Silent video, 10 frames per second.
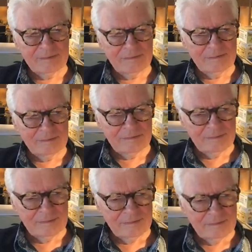
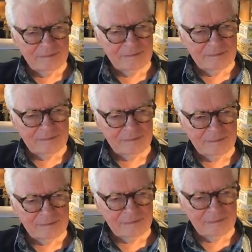
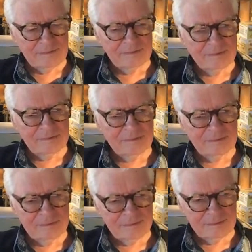
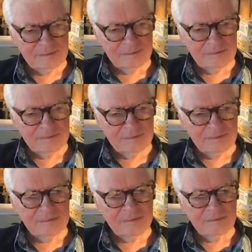
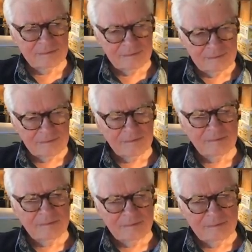
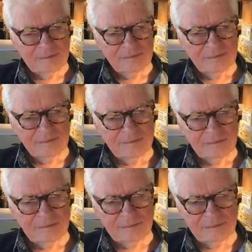
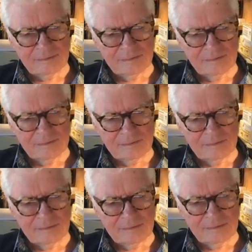
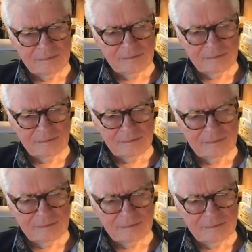
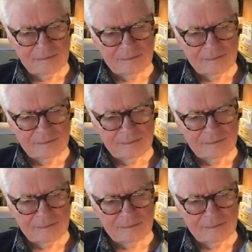(silent)